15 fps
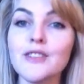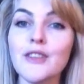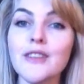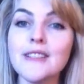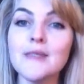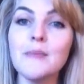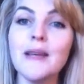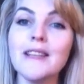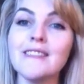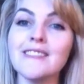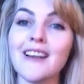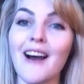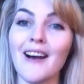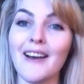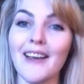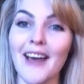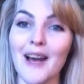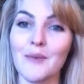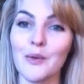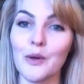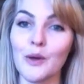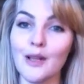So this means I
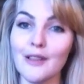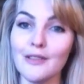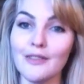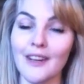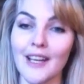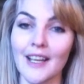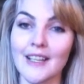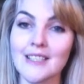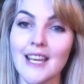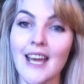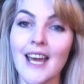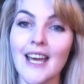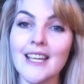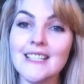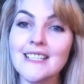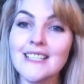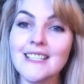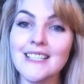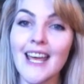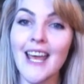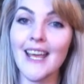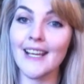am qualified
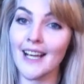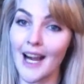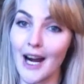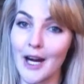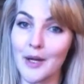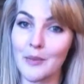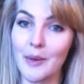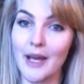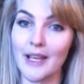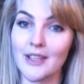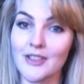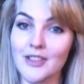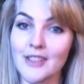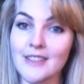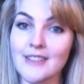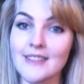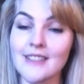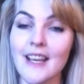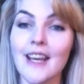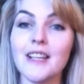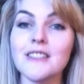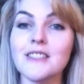to take heart patients
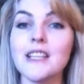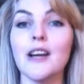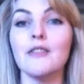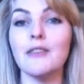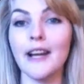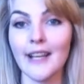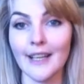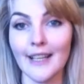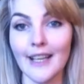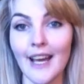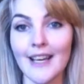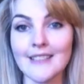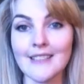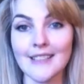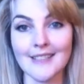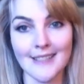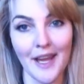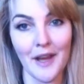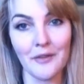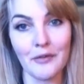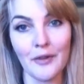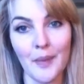directly, as I
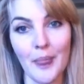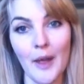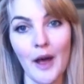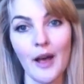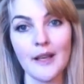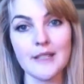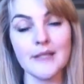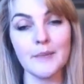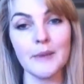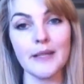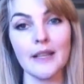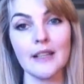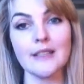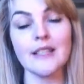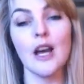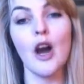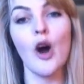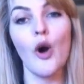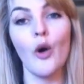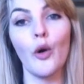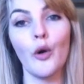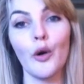said, from the hospitals
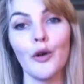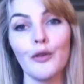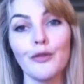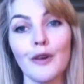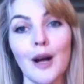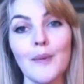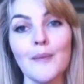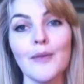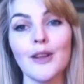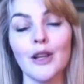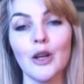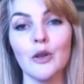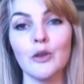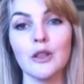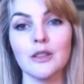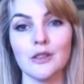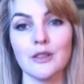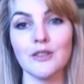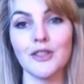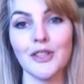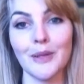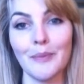or from the local
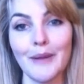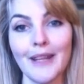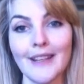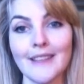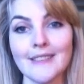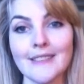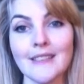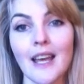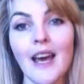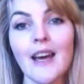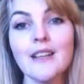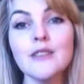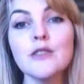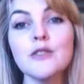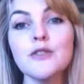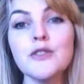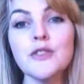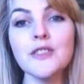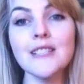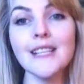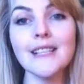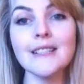GPs. So
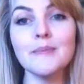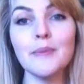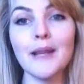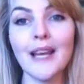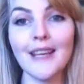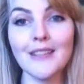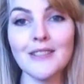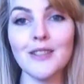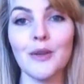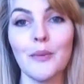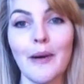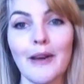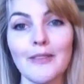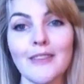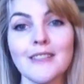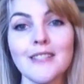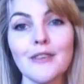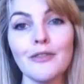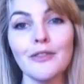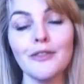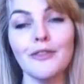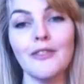just to explain to you about the
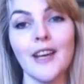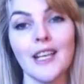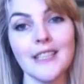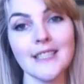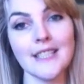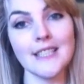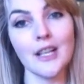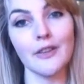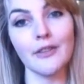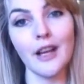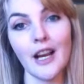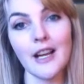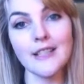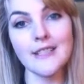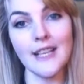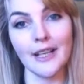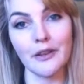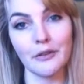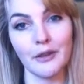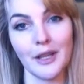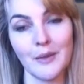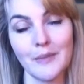different phases
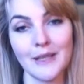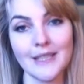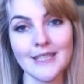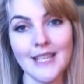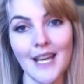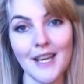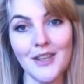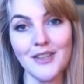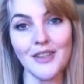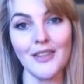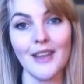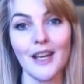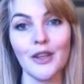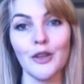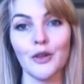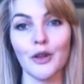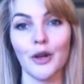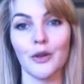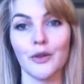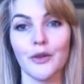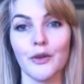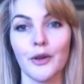cardiac rehabilitation that you
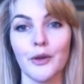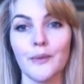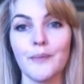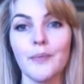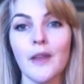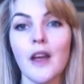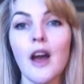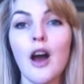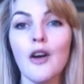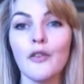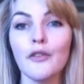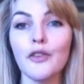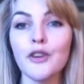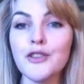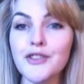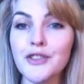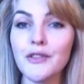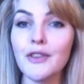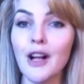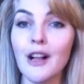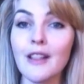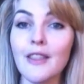go through. First
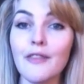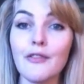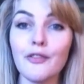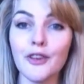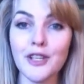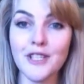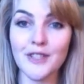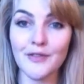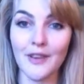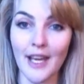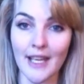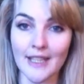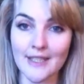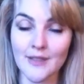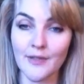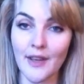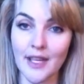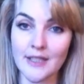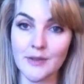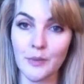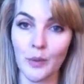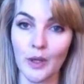of all, the first phase,
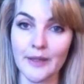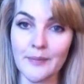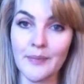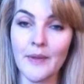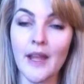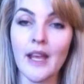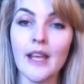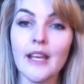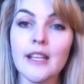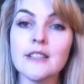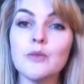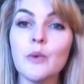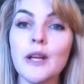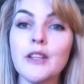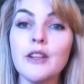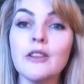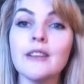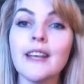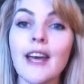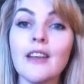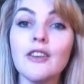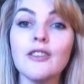phase 1, is when you'll
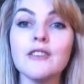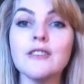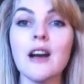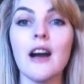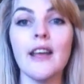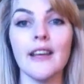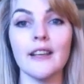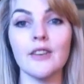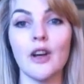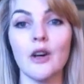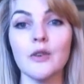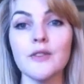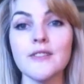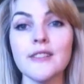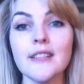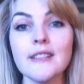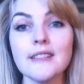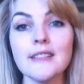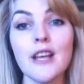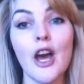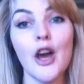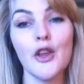get your
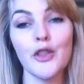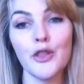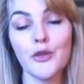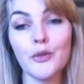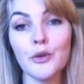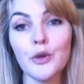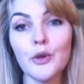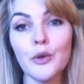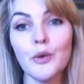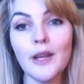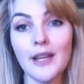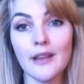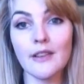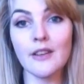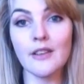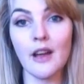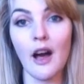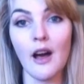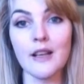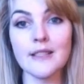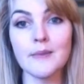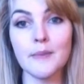diagnosis through either the
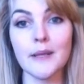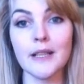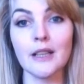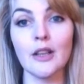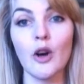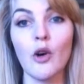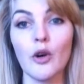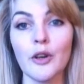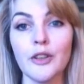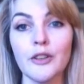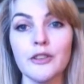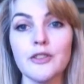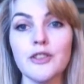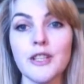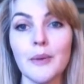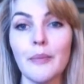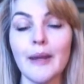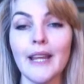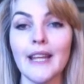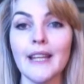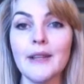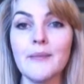hospital or your
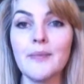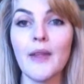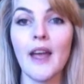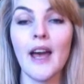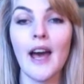GP,